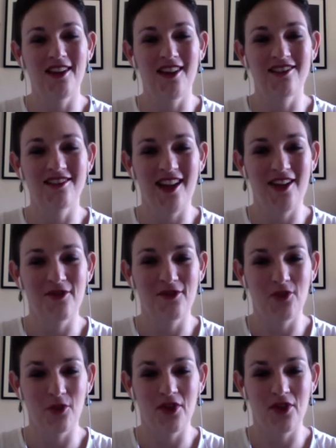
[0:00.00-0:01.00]
And I'd say
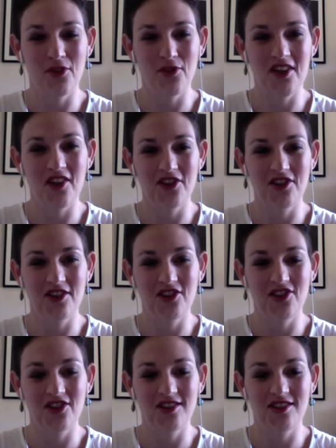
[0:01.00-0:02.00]
of all 3
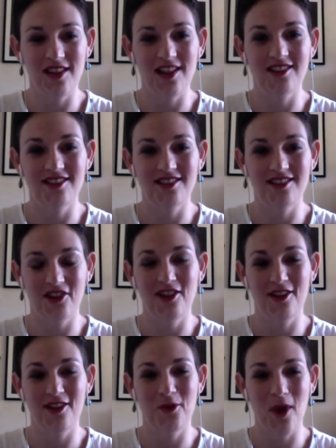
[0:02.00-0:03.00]
conditions, that's
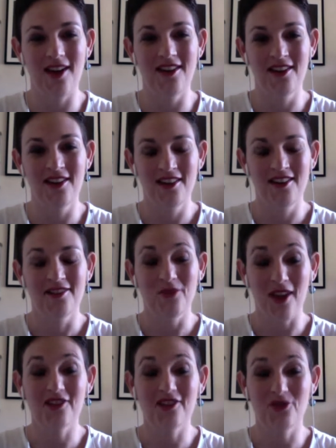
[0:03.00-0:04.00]
actually the one
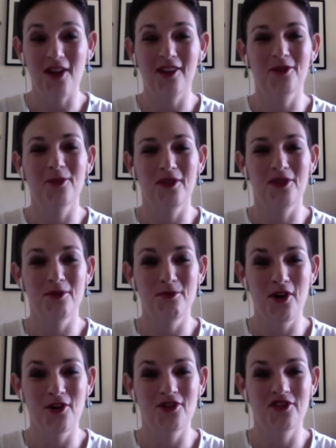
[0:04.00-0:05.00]
I struggle with
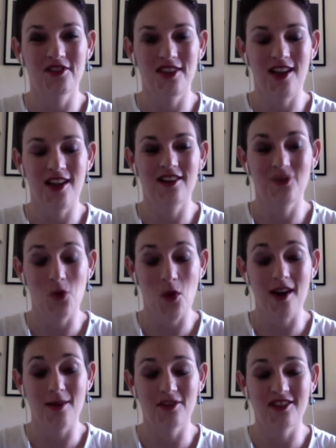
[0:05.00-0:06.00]
the most, and it's the
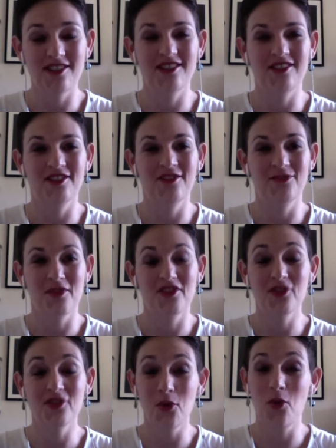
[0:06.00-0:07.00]
one I'm still
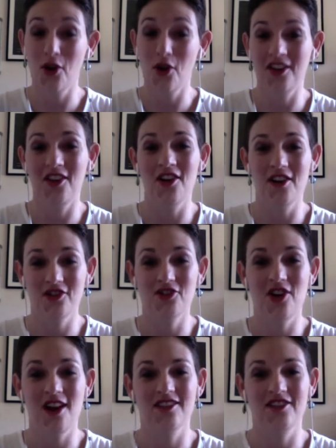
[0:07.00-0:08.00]
working on and
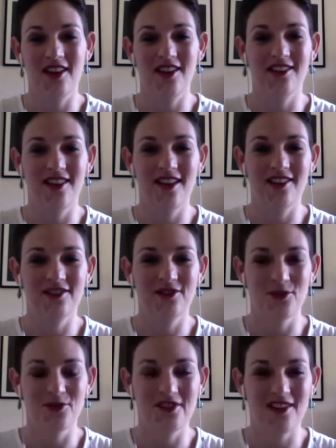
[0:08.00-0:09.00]
trying to get that
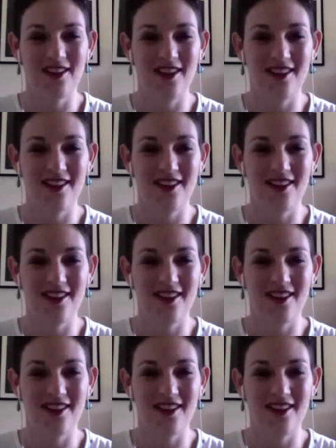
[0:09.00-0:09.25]
sorted out.